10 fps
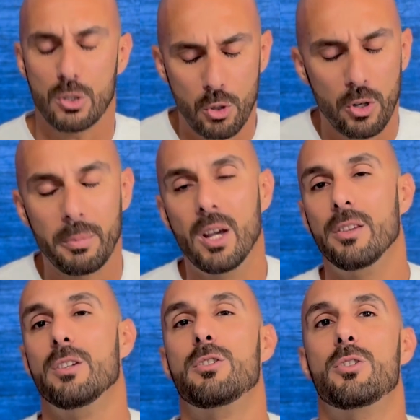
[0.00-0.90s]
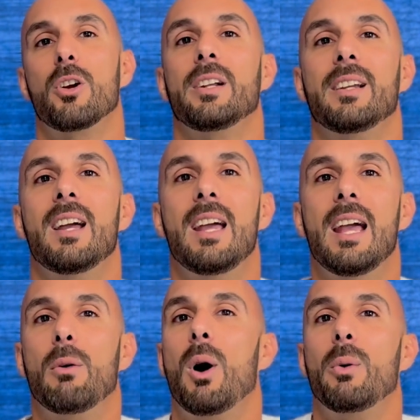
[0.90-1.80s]
Join me on this journey
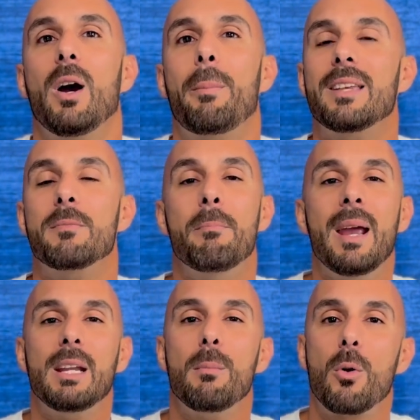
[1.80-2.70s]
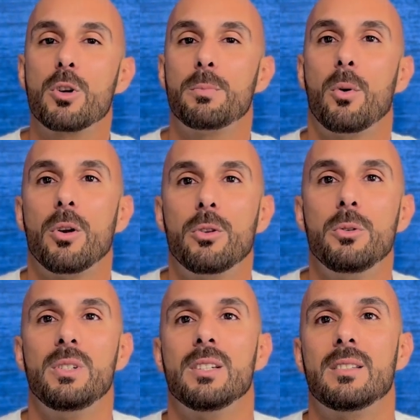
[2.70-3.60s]
while we help as many motorsport
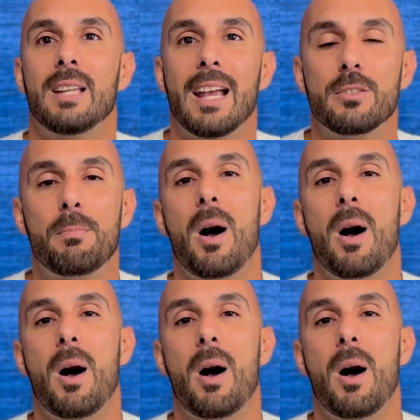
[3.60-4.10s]
enthusiasts as